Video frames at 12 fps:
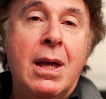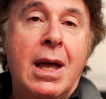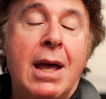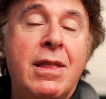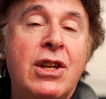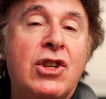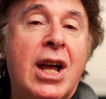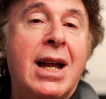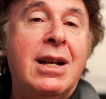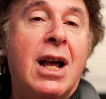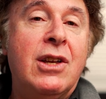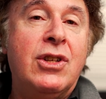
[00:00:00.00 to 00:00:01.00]
And these
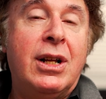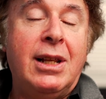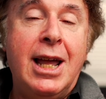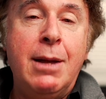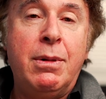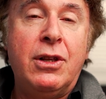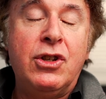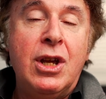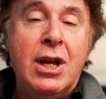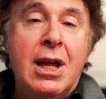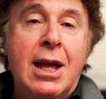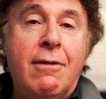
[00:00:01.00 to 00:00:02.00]
diagnostic labels
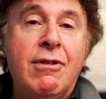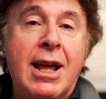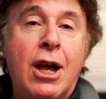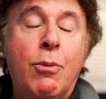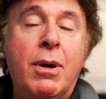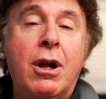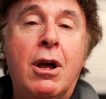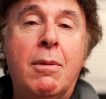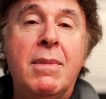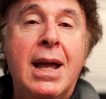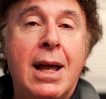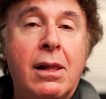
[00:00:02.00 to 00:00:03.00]
have now
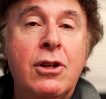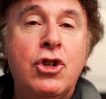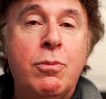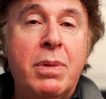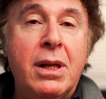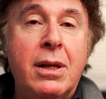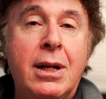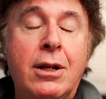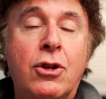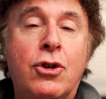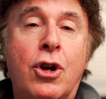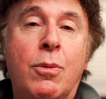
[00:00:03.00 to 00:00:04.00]
become eligibility
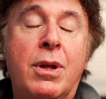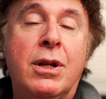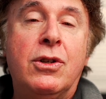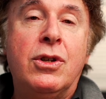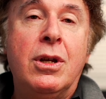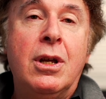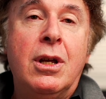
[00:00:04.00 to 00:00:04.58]
determinants,